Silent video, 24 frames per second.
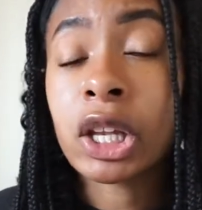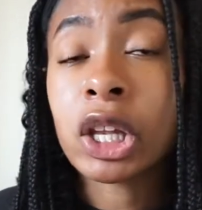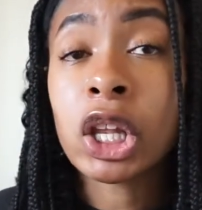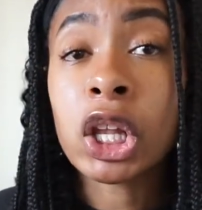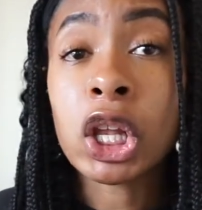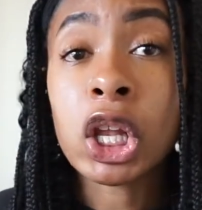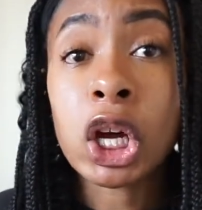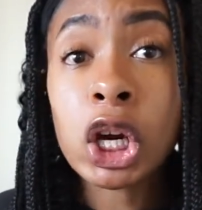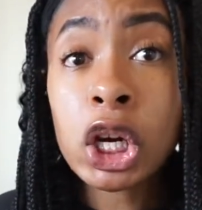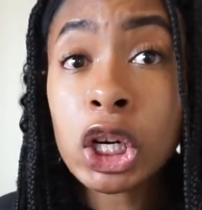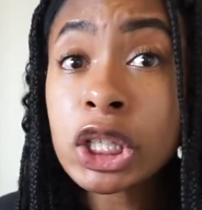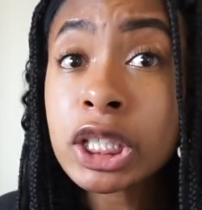
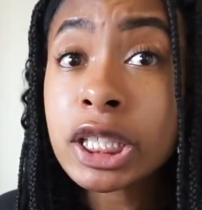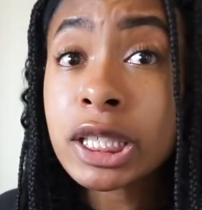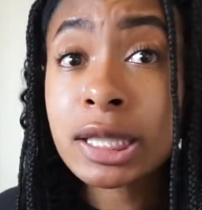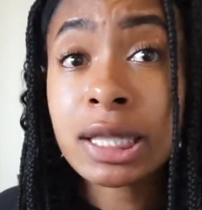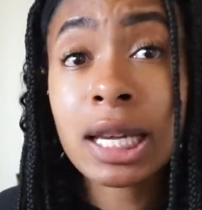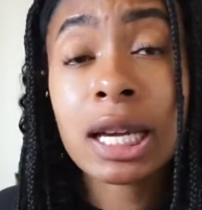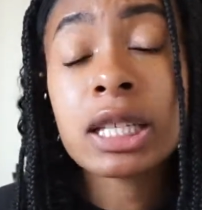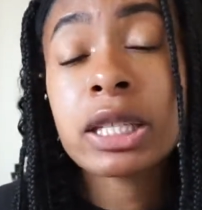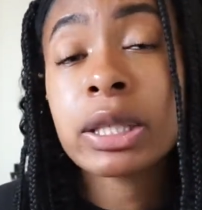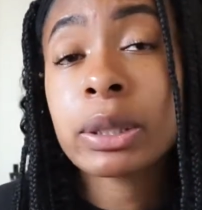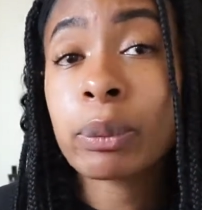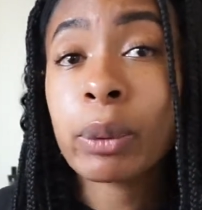Nurses,
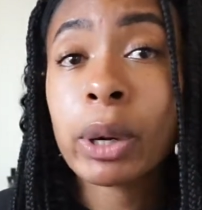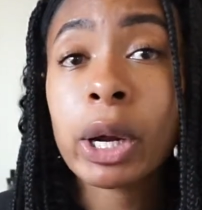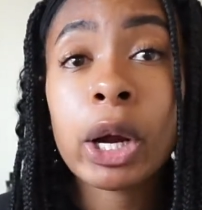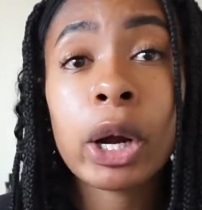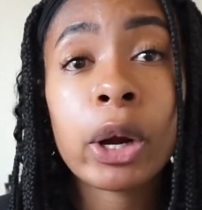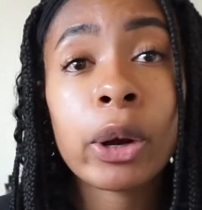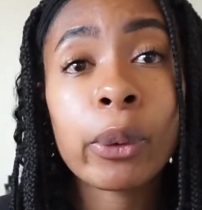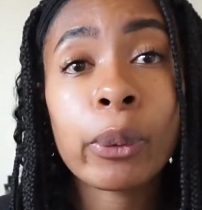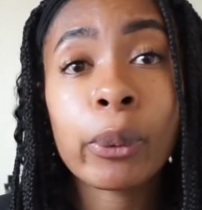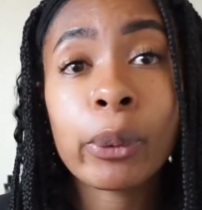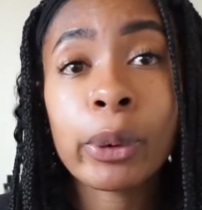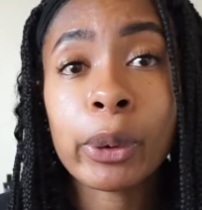I
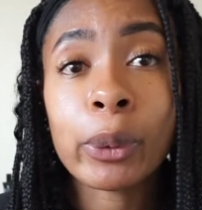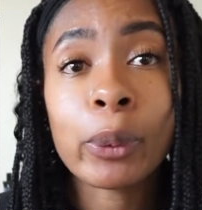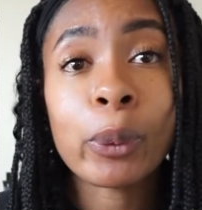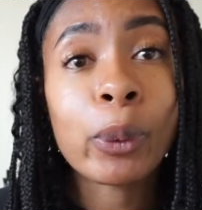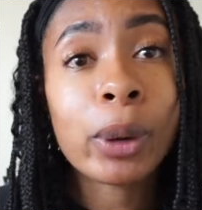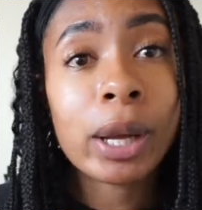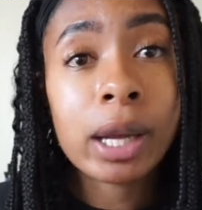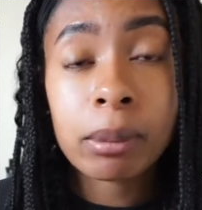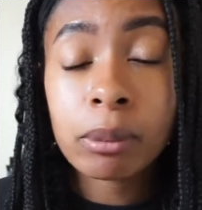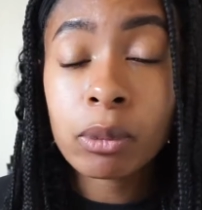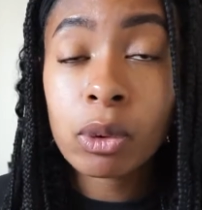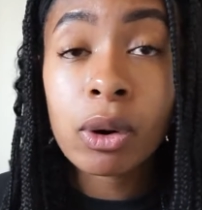swear, work
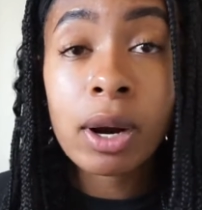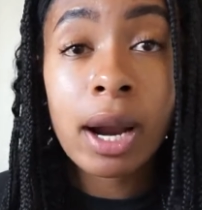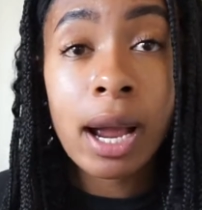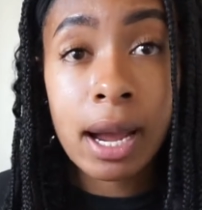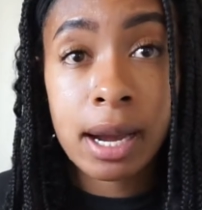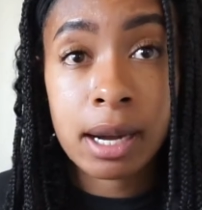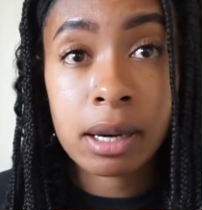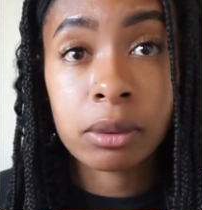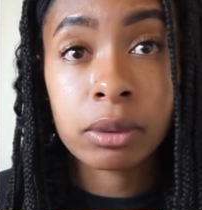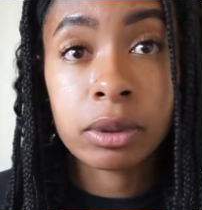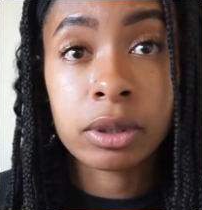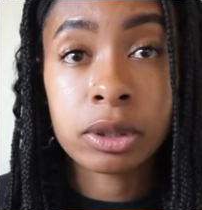way more
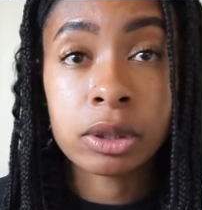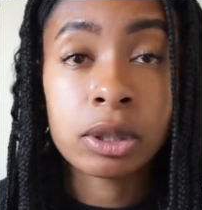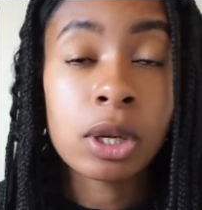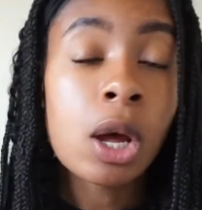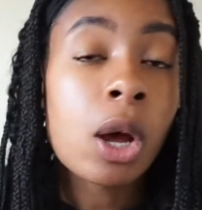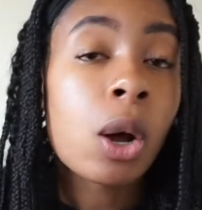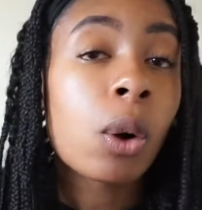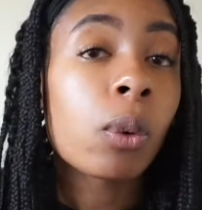hours,